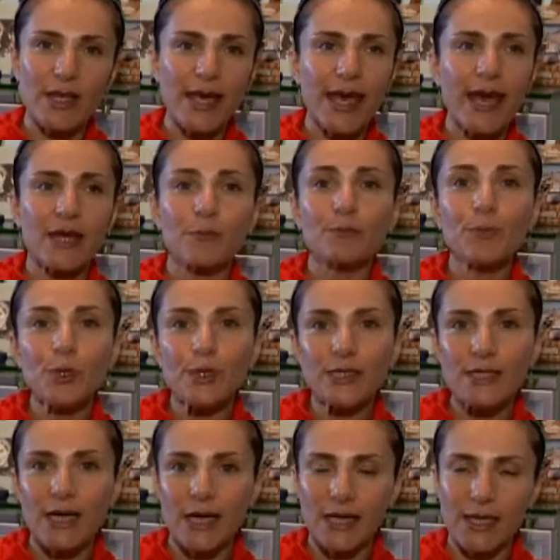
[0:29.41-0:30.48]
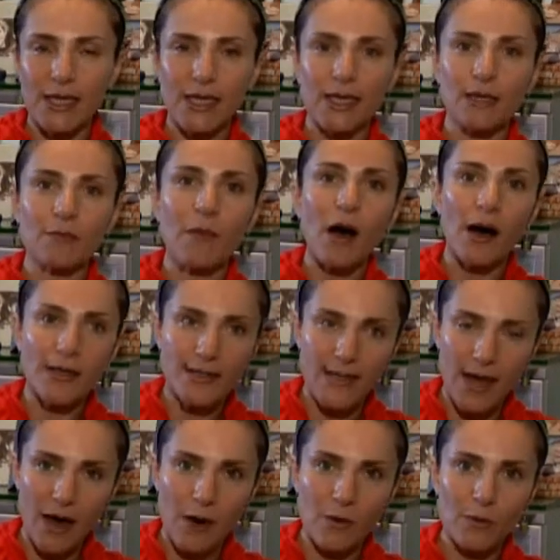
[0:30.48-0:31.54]
and I had a book signing in
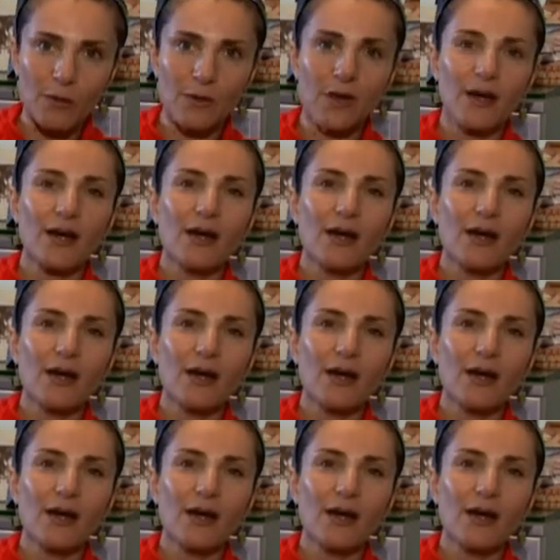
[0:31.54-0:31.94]
Moscow.